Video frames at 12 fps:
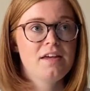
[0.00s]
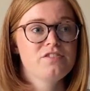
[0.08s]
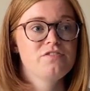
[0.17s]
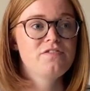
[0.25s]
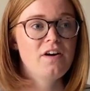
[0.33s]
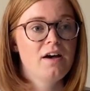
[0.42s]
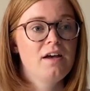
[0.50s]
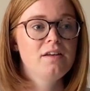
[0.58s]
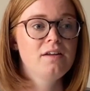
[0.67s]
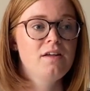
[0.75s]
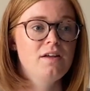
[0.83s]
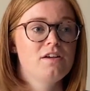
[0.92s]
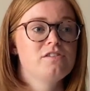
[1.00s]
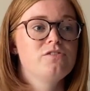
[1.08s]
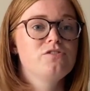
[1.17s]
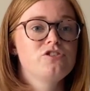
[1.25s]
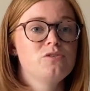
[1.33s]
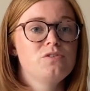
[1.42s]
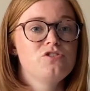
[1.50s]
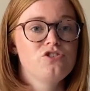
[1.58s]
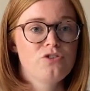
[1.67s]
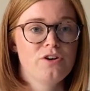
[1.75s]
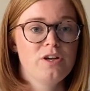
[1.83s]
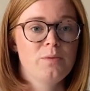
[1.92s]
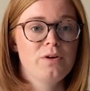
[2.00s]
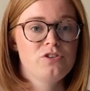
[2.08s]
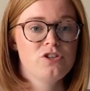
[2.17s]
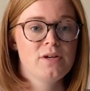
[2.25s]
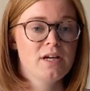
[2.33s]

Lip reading: fine as long as you enjoy what you're doing.